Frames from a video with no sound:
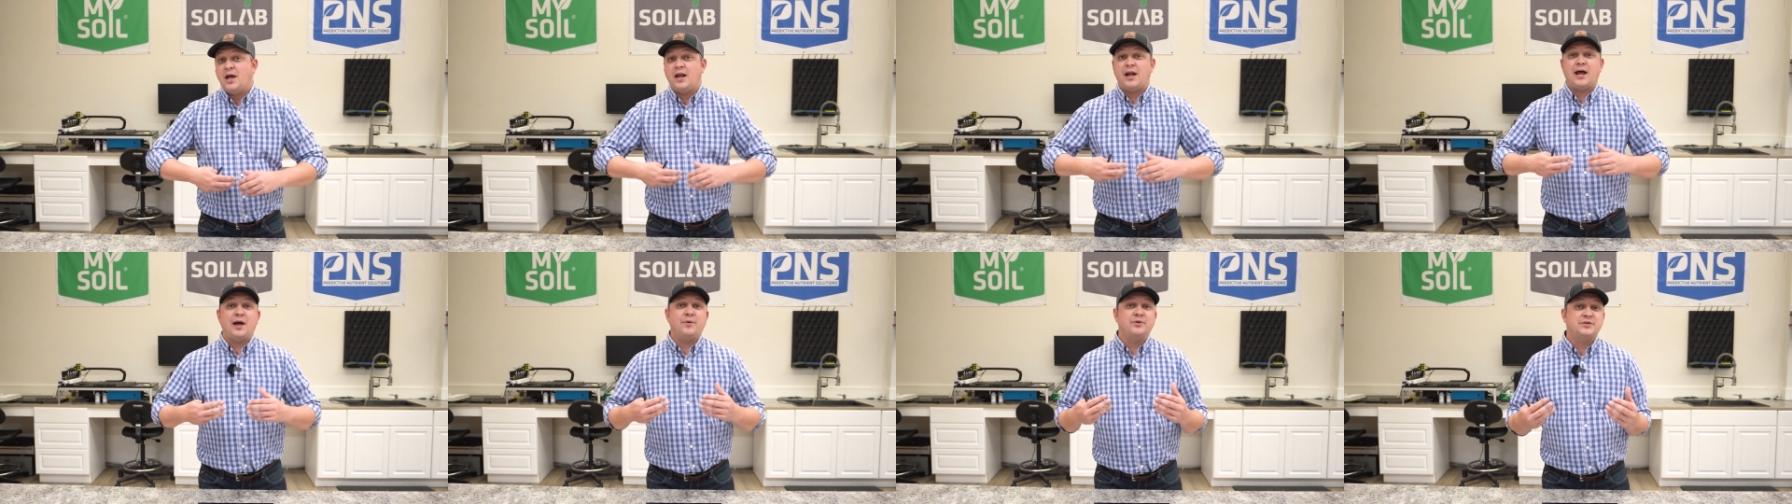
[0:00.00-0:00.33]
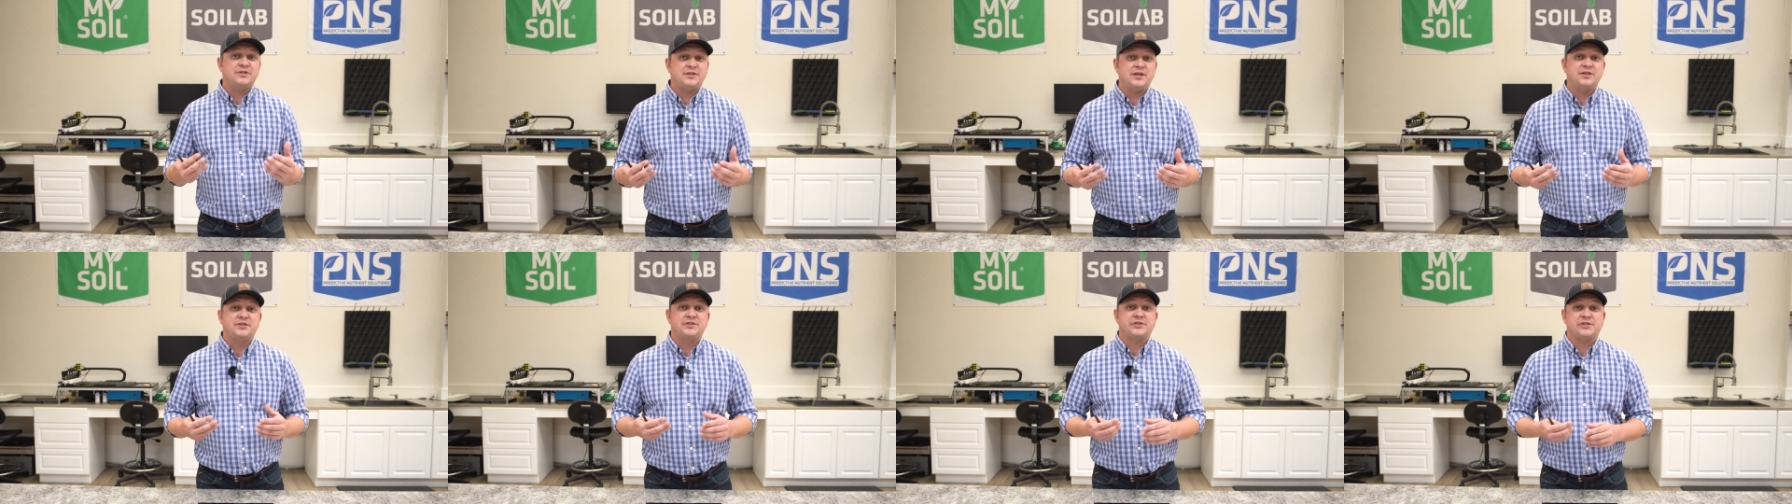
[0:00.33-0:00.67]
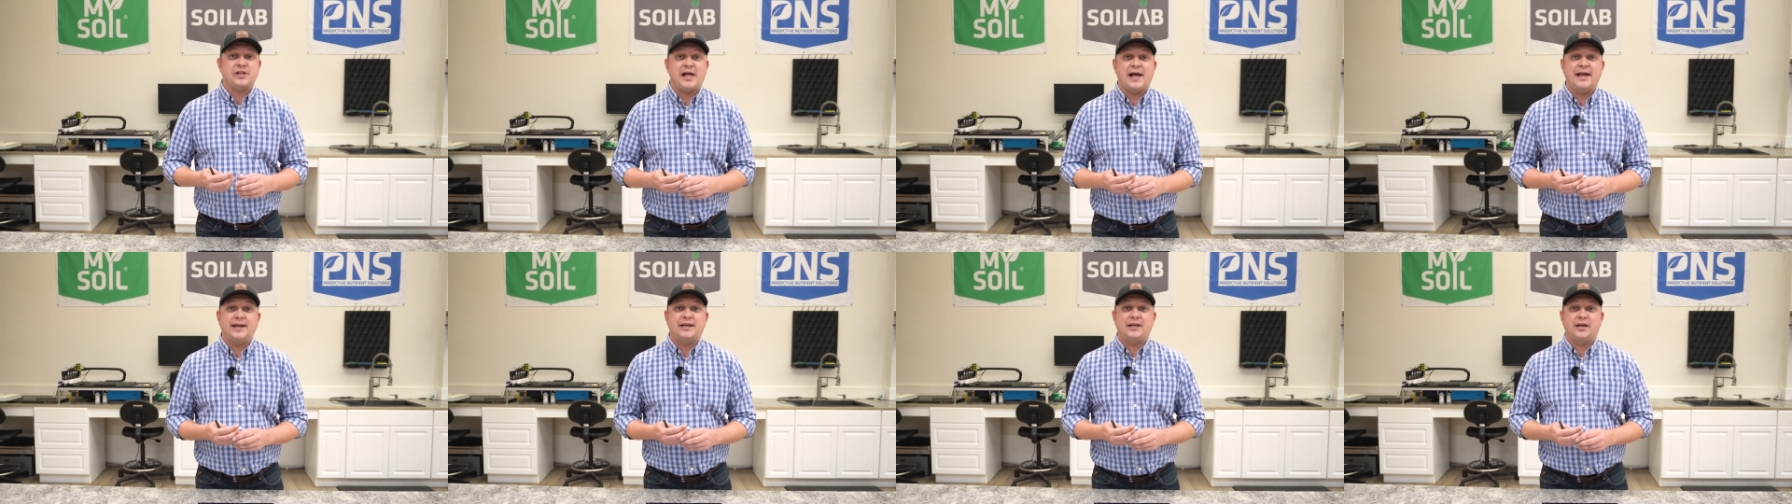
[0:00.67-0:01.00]
and I would say
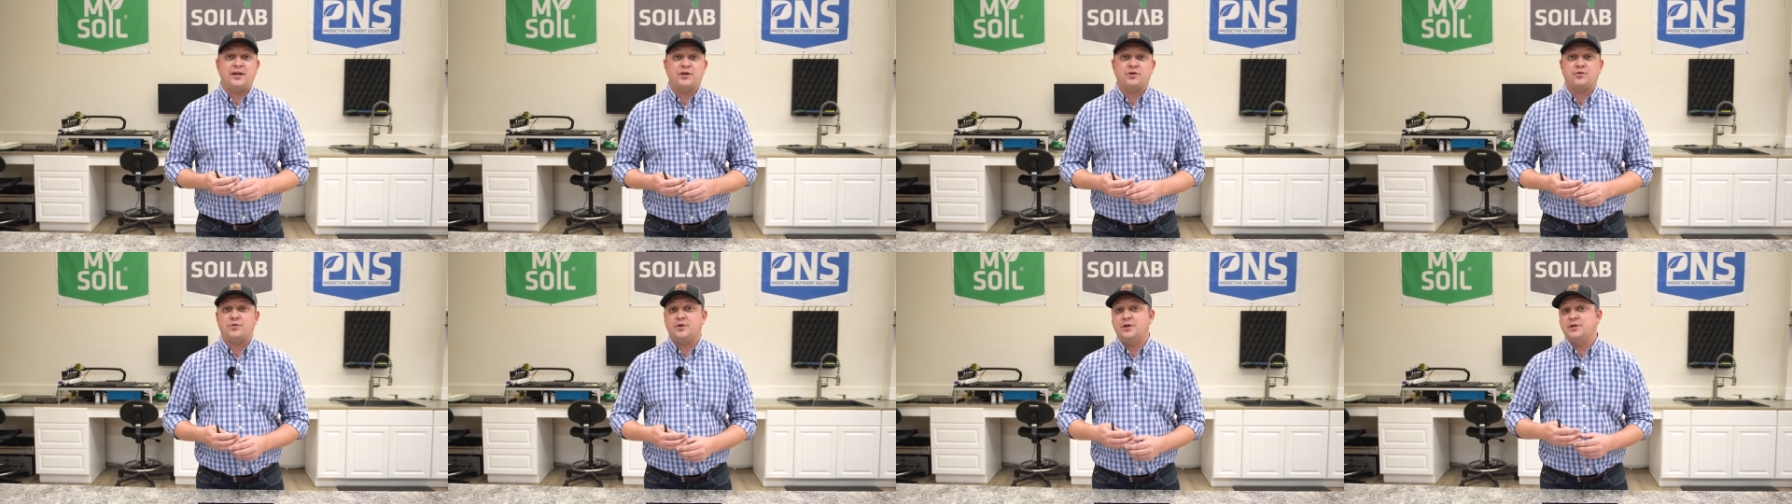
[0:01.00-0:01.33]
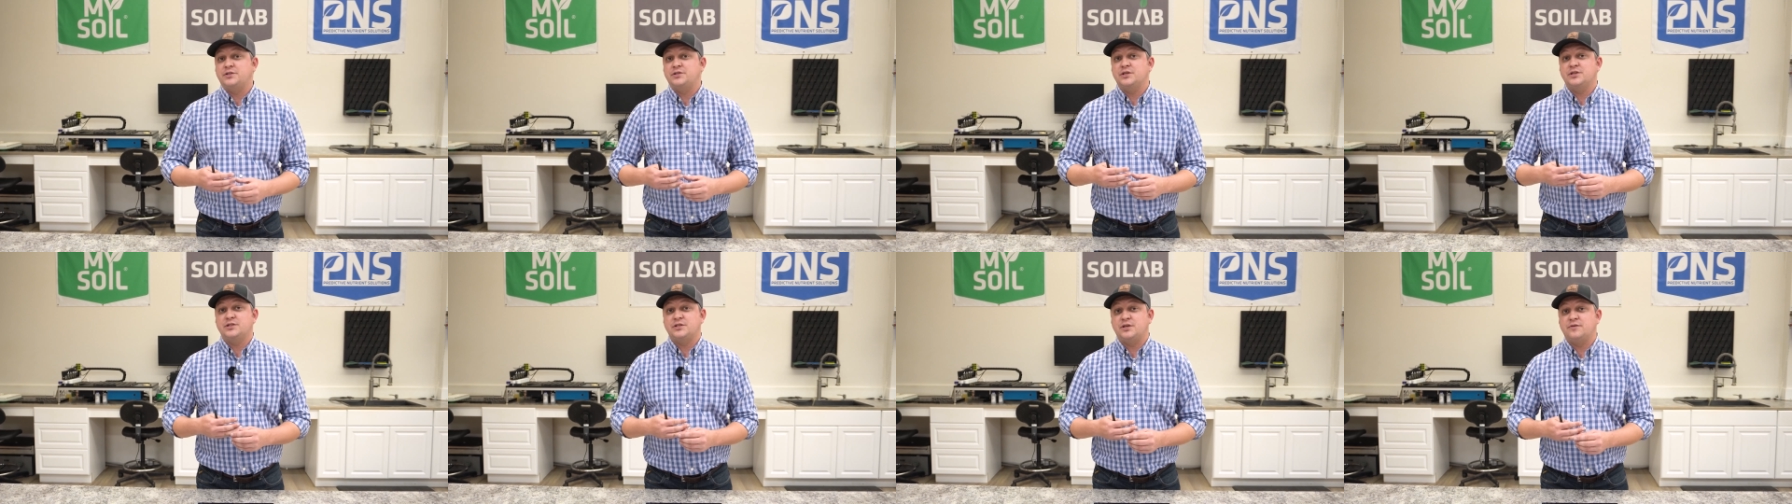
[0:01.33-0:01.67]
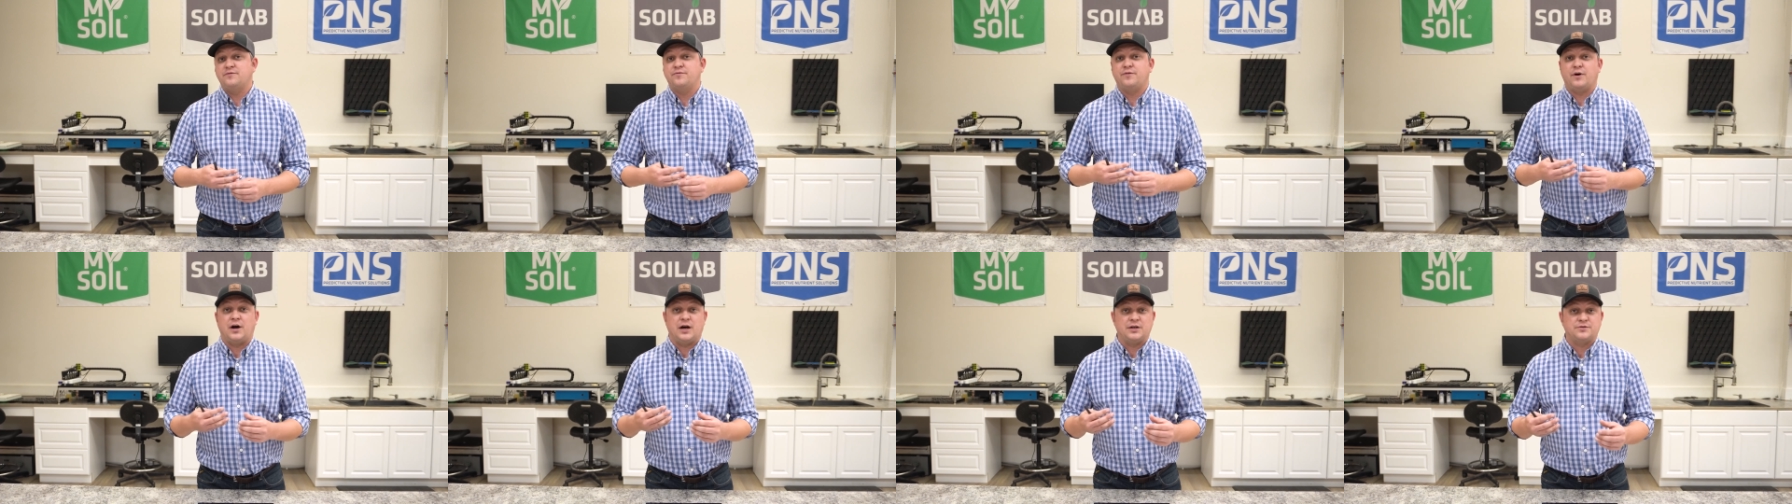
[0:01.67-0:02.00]
slight increases
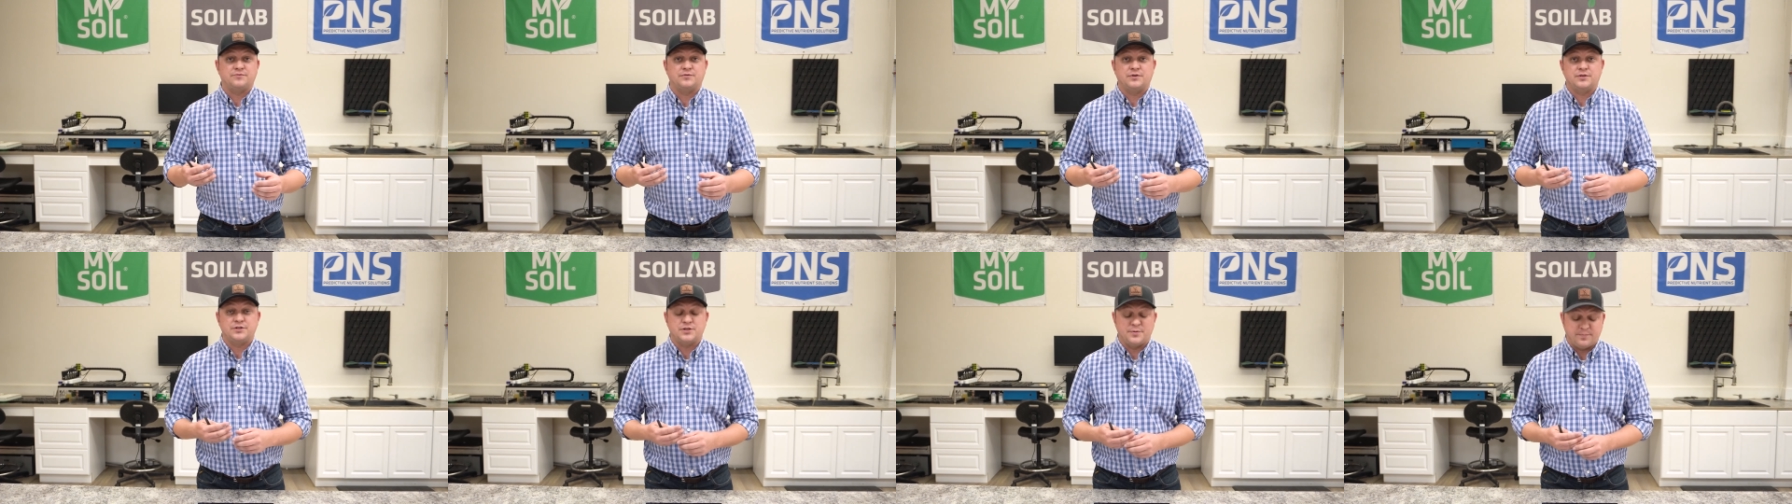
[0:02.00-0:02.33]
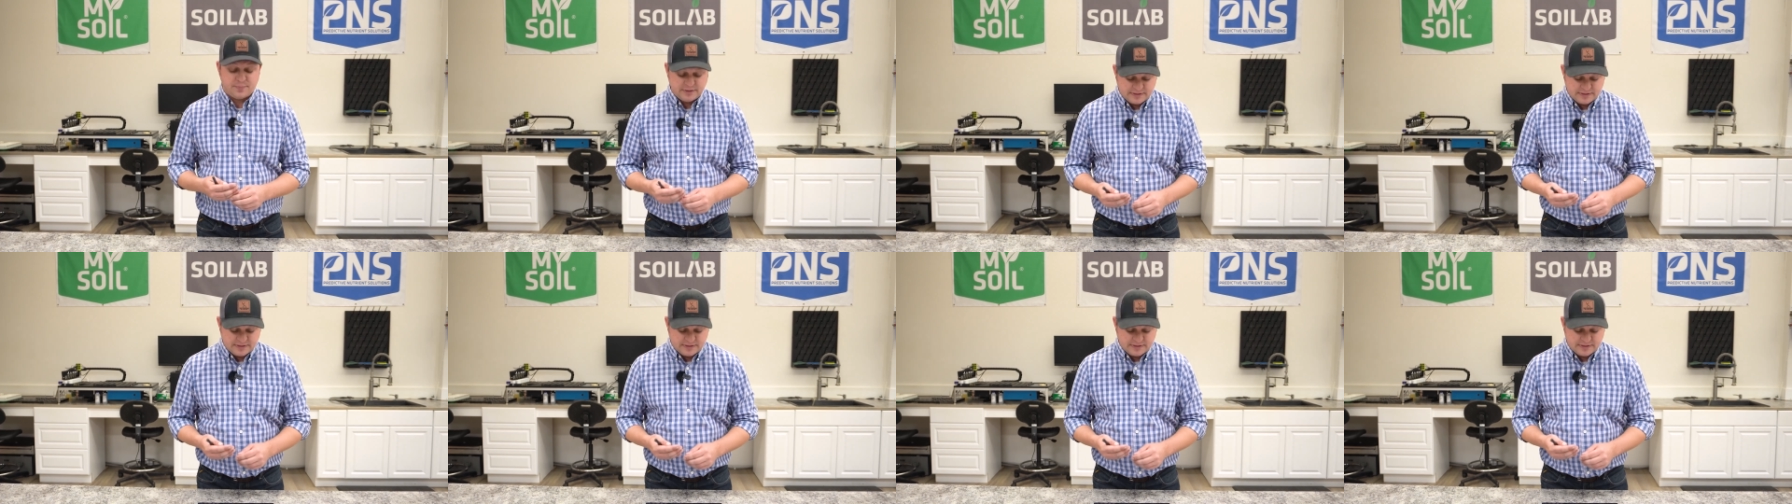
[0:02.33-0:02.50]
in phosphorus and